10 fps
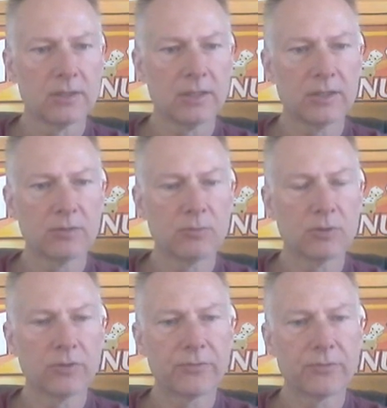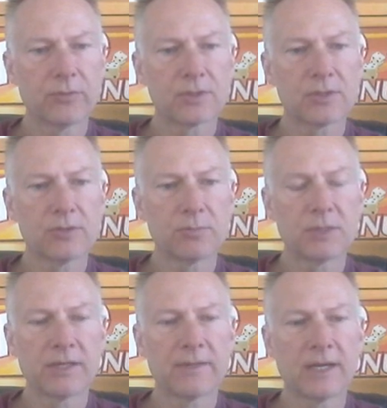and it will go through this loop
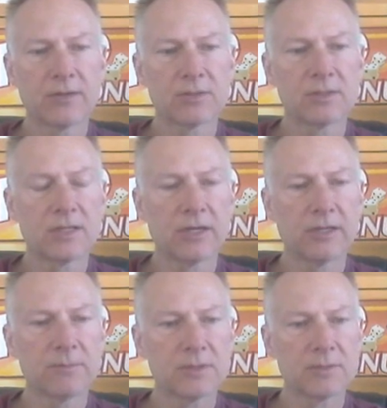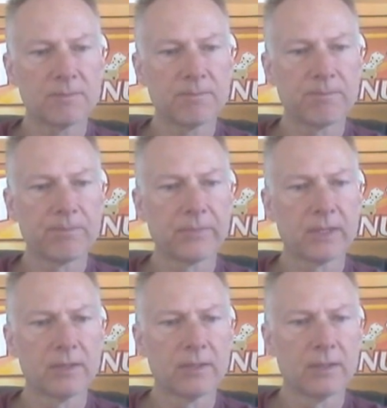10,000 times.
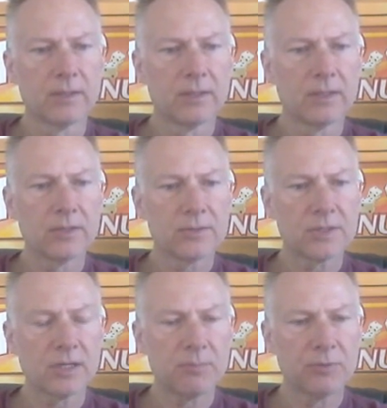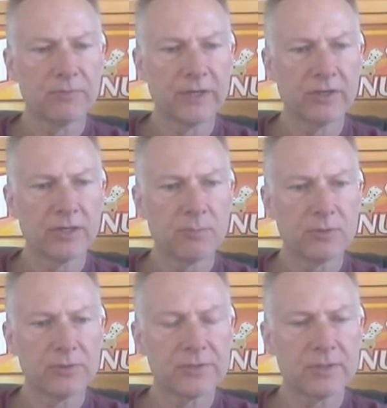Here's a couple
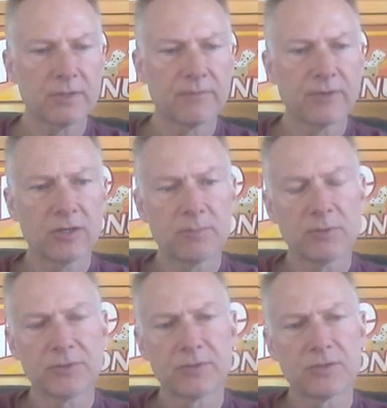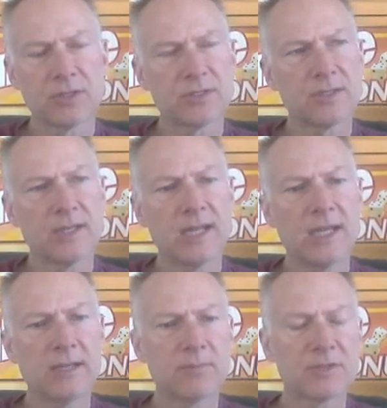variables. Variables are just
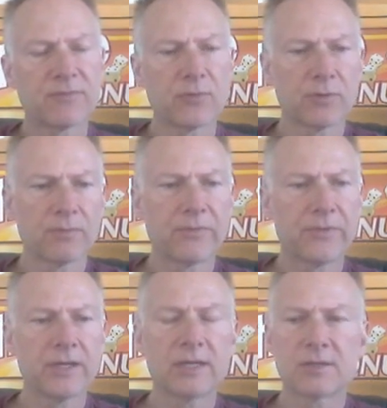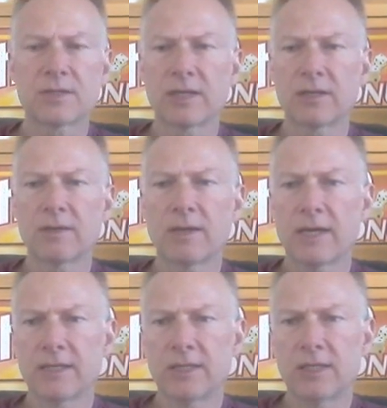names for things that
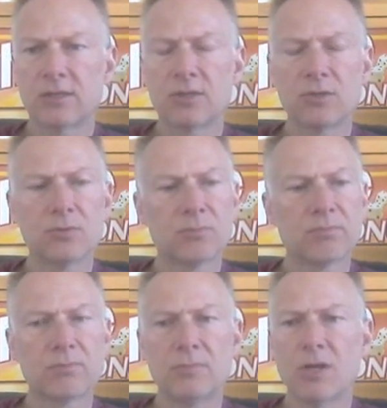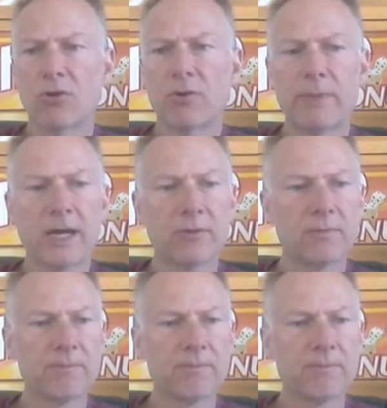I need to know about.